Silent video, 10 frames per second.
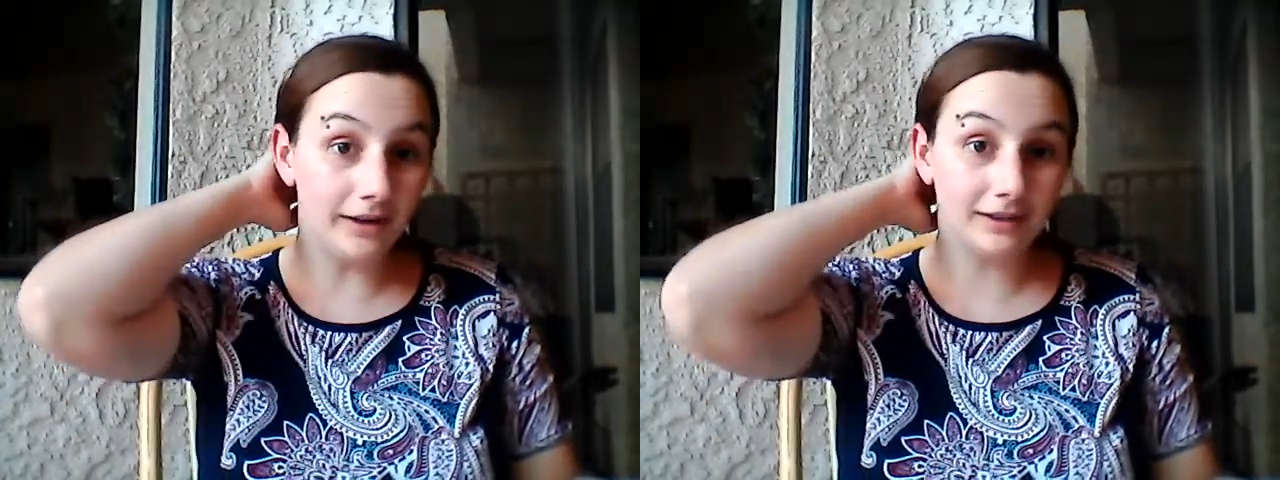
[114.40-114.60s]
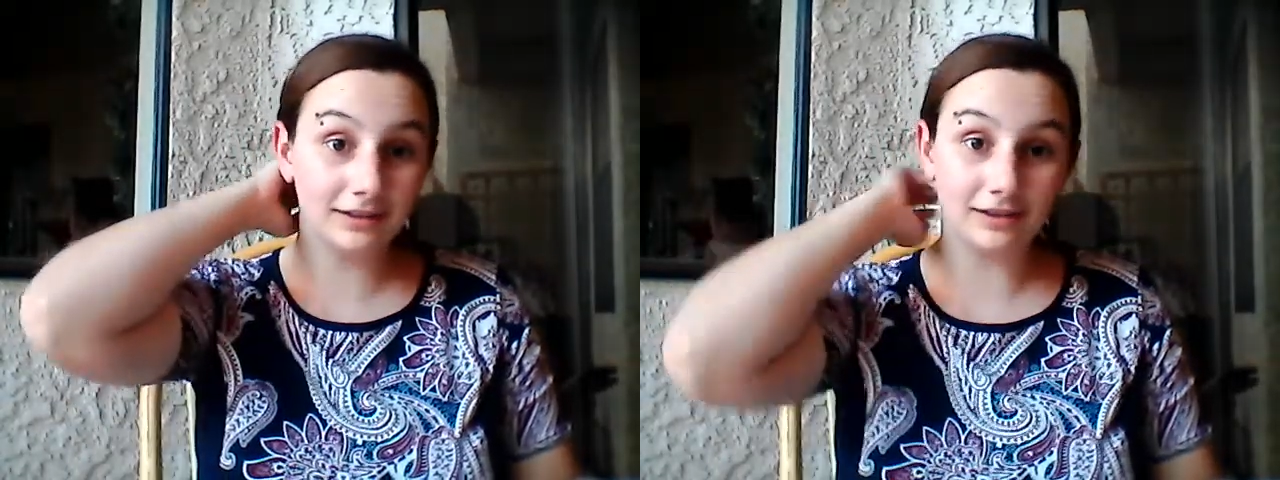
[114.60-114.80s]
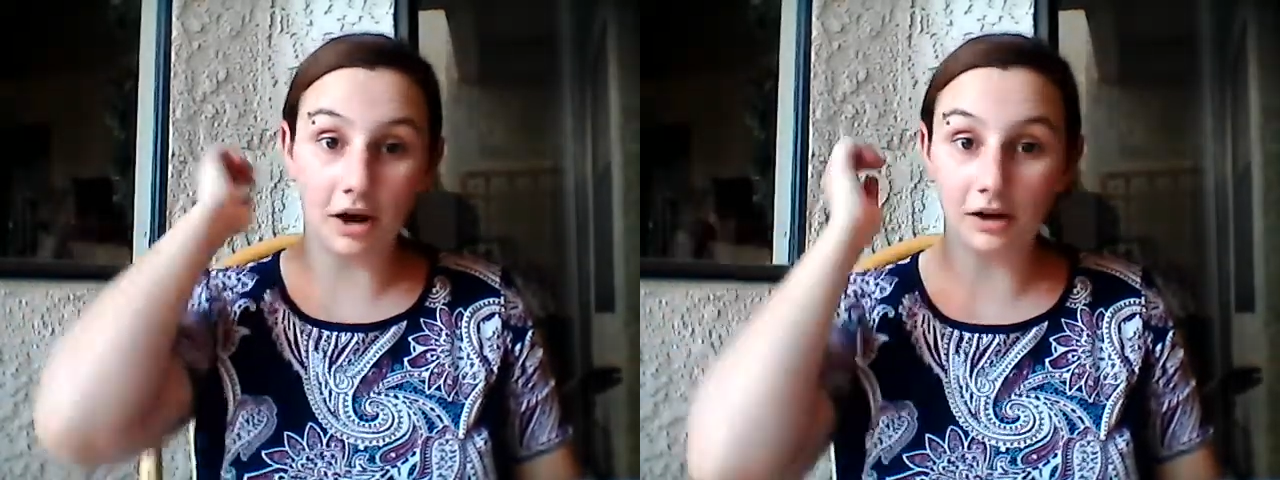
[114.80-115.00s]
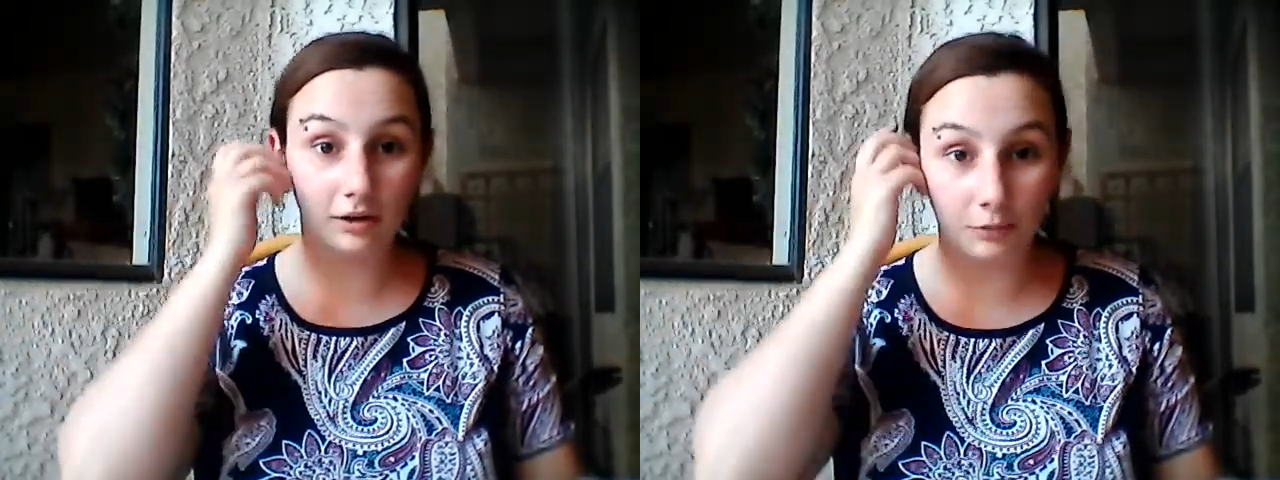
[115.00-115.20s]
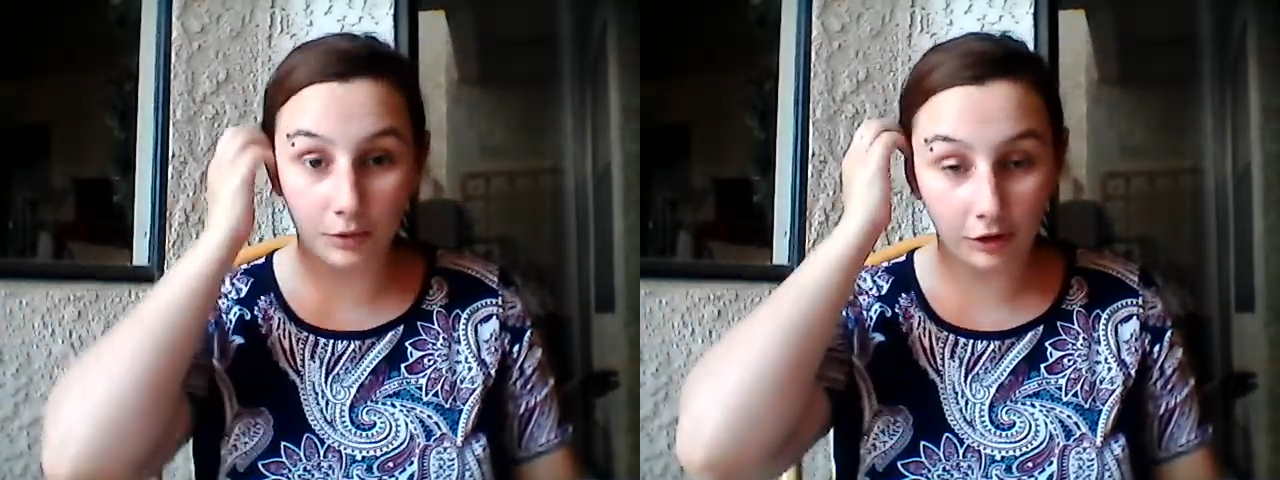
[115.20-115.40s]
what
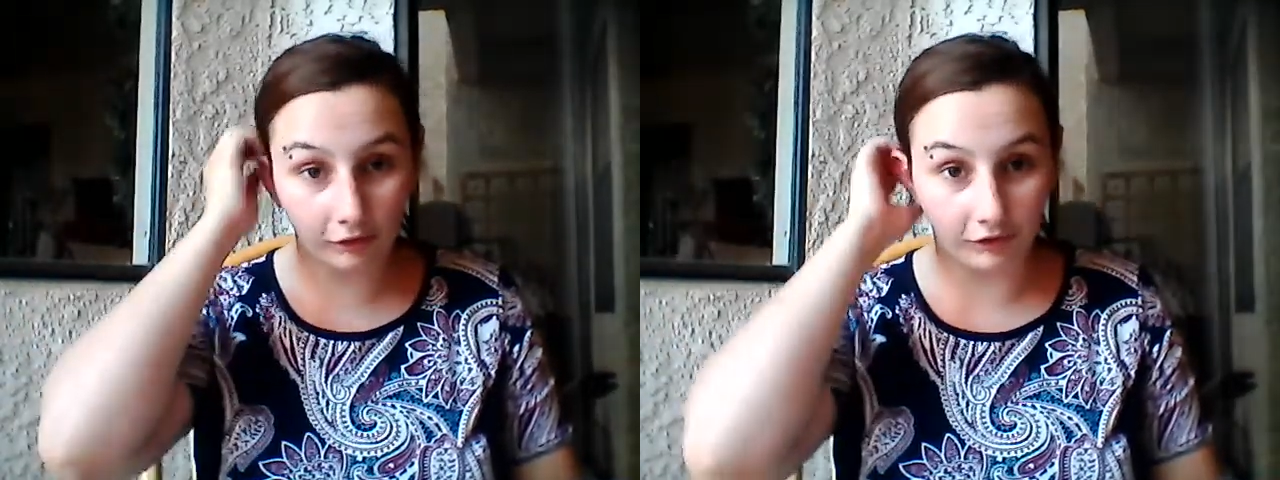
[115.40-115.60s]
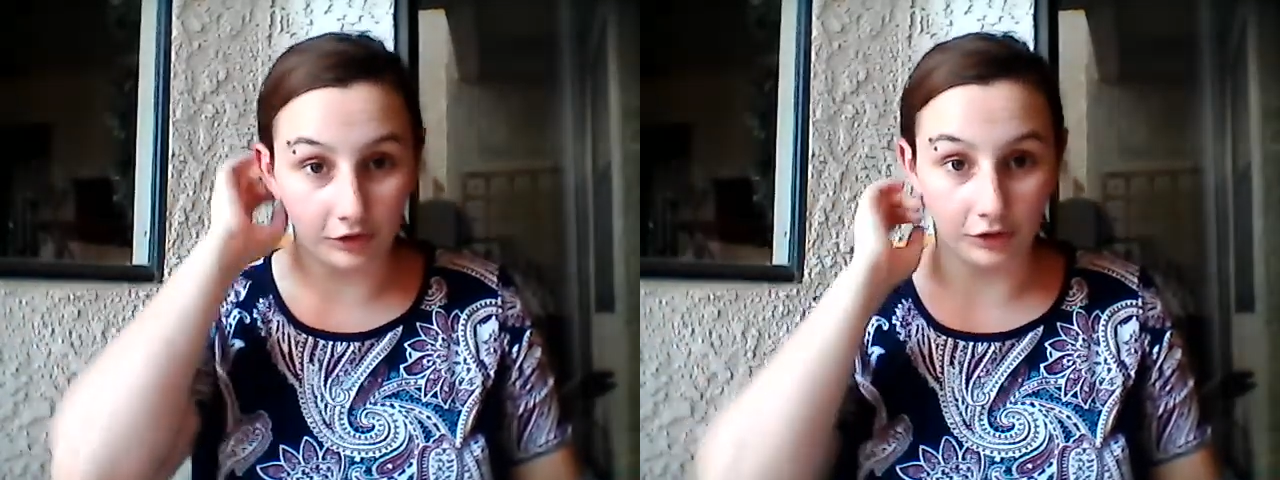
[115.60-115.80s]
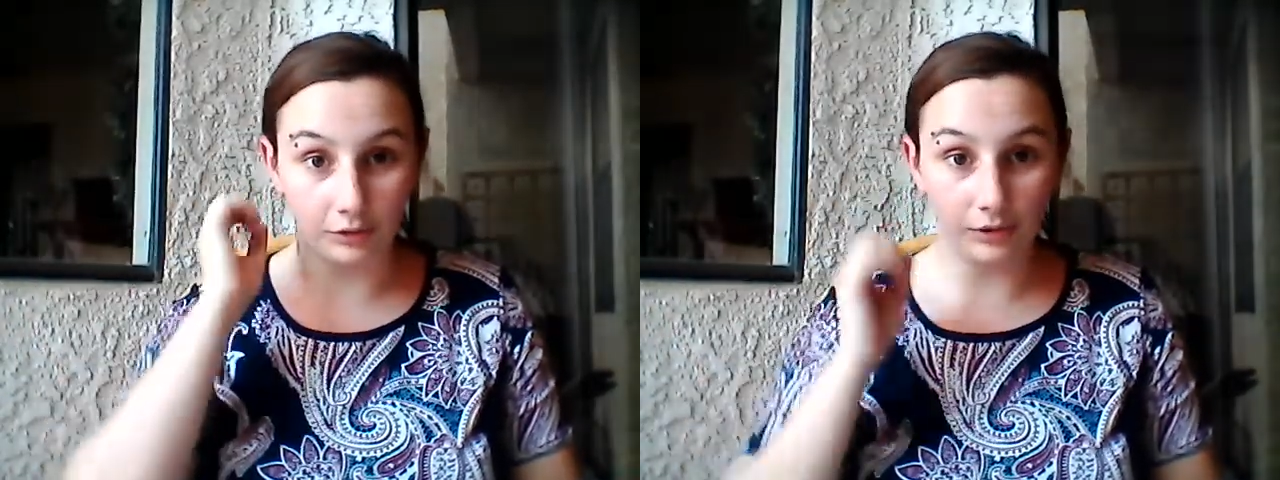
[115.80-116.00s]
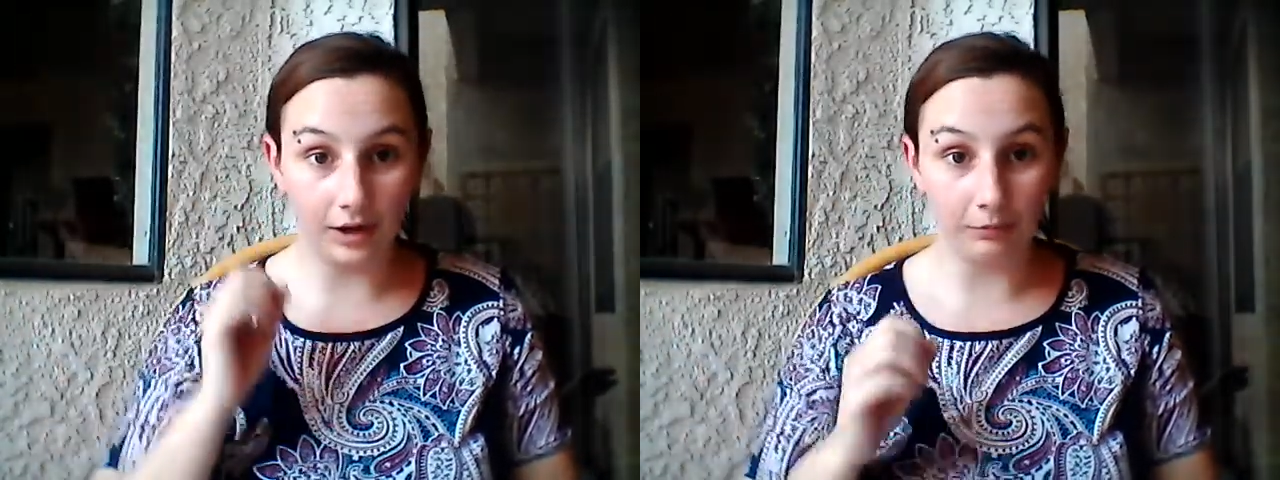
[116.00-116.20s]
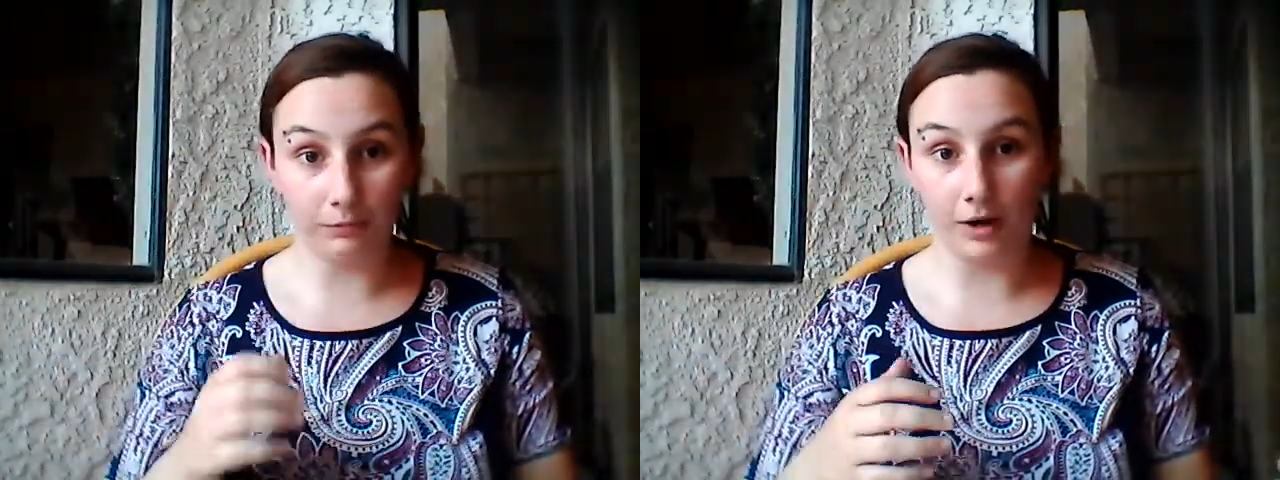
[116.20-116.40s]
is not going to work for
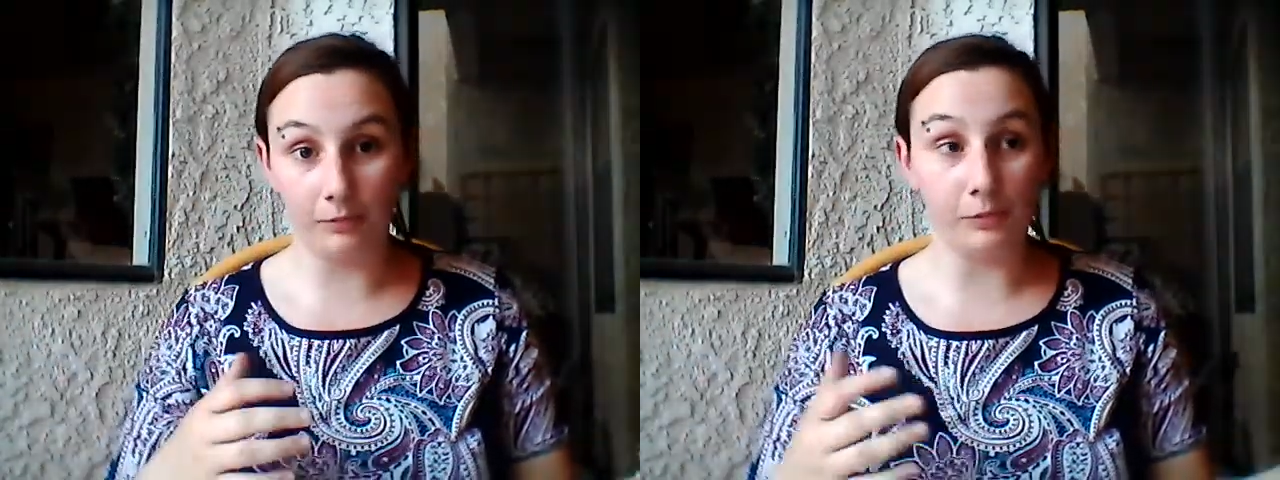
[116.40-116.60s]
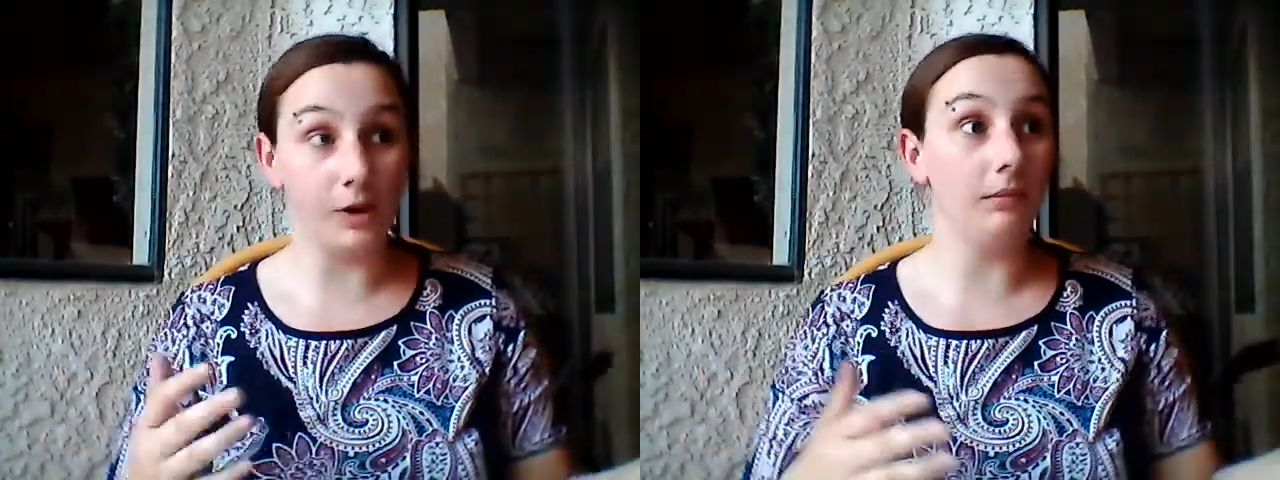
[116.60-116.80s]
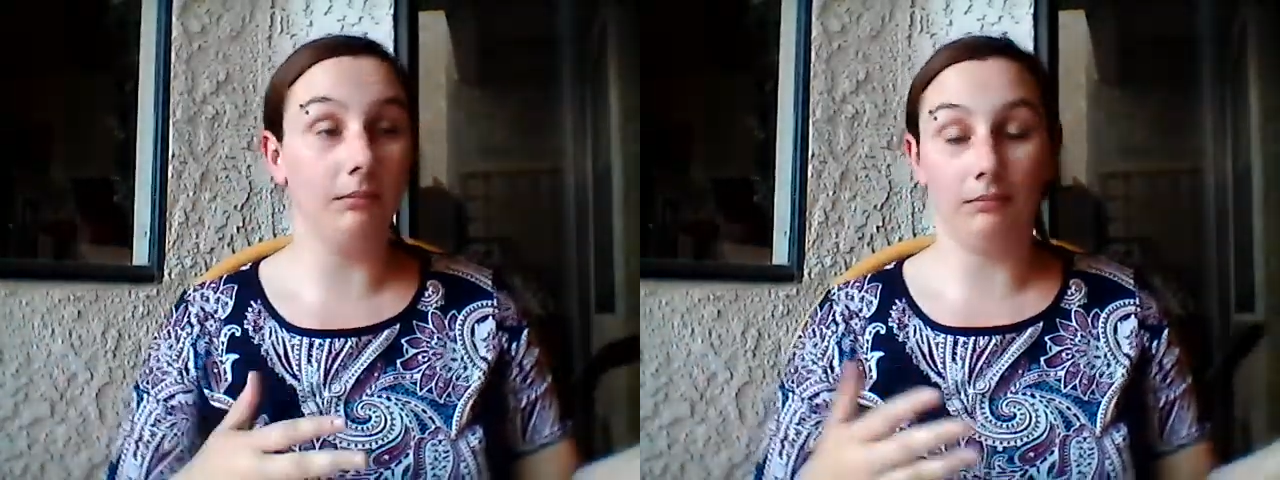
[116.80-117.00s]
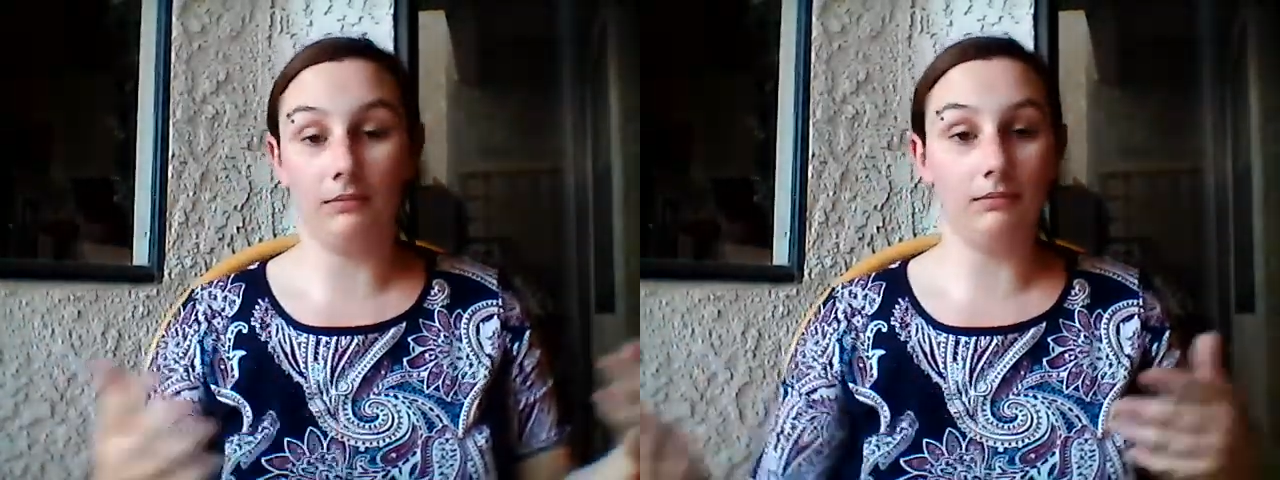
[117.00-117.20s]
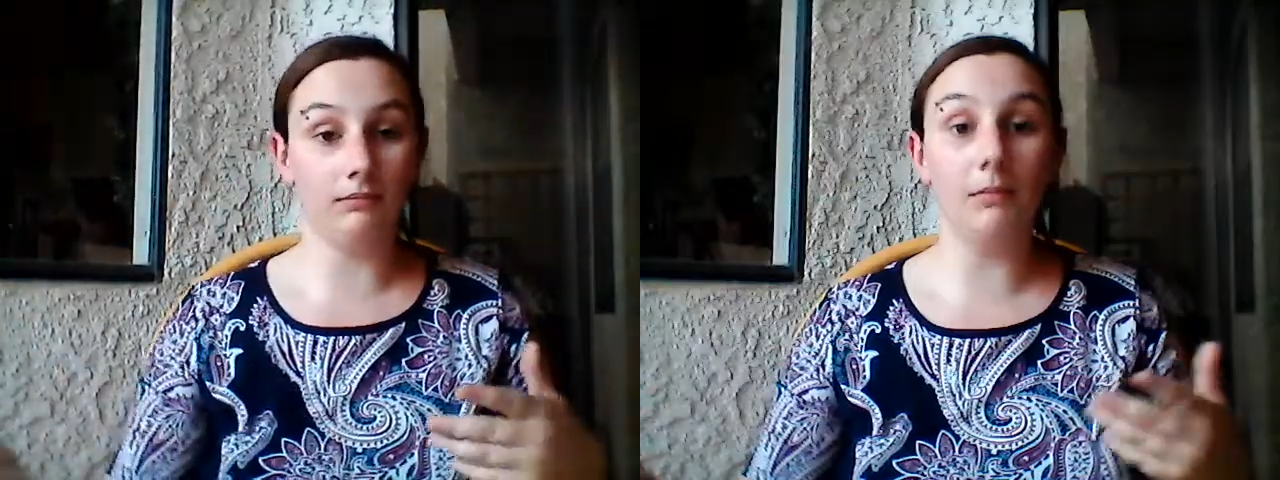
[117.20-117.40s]
you and
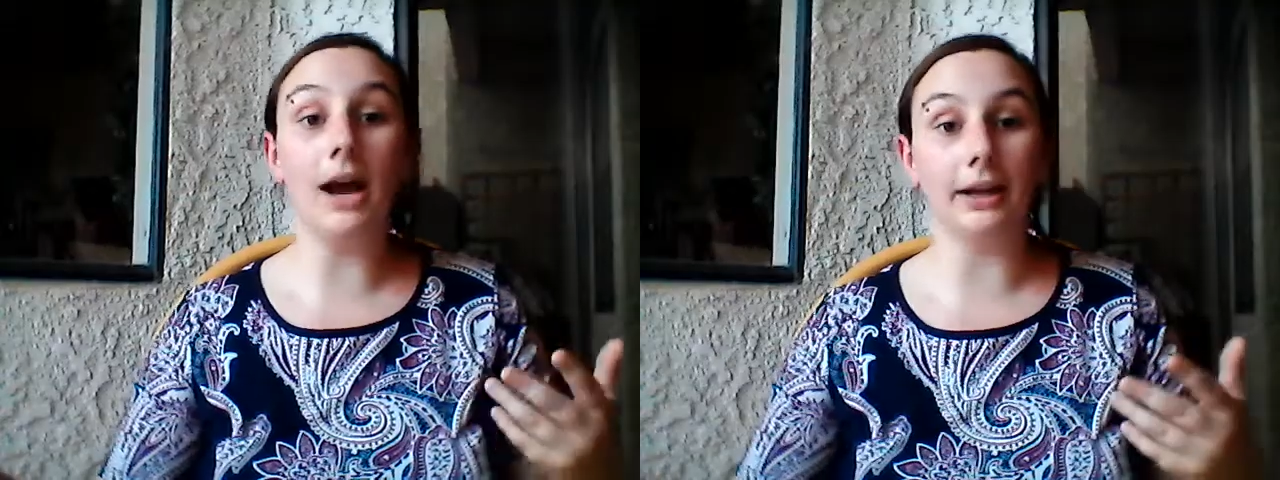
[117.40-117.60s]
what